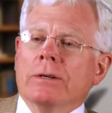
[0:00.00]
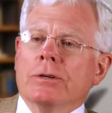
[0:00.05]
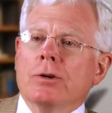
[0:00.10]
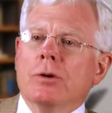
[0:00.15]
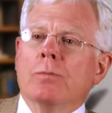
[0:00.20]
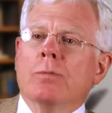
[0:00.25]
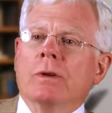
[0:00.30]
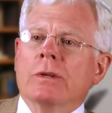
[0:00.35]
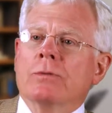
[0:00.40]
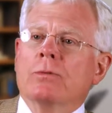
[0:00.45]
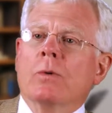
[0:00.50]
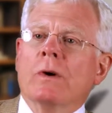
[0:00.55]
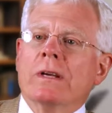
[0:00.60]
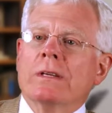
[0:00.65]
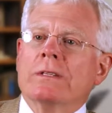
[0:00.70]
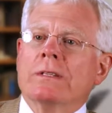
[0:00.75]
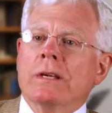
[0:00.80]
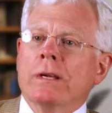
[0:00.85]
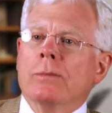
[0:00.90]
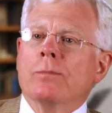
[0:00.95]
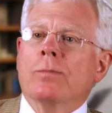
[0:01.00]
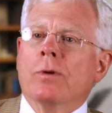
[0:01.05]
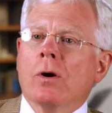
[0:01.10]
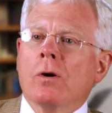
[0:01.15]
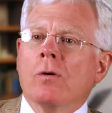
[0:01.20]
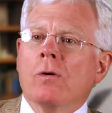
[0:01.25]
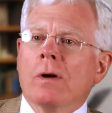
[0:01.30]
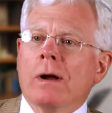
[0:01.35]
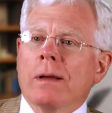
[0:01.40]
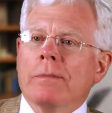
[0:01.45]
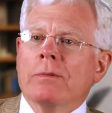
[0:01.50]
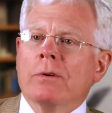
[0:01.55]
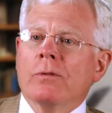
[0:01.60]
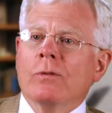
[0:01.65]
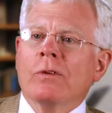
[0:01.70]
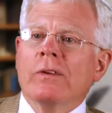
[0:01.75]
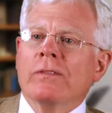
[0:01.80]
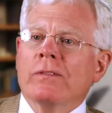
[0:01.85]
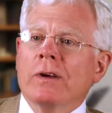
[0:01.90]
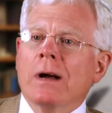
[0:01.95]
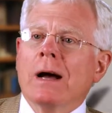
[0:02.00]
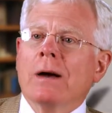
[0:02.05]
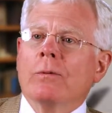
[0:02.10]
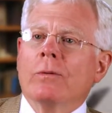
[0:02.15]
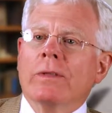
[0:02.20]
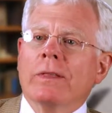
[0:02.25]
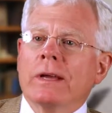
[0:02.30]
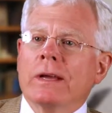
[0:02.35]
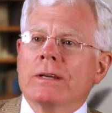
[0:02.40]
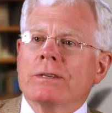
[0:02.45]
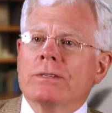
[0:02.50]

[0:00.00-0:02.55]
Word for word: 2 plus Wesleyan program that we've got with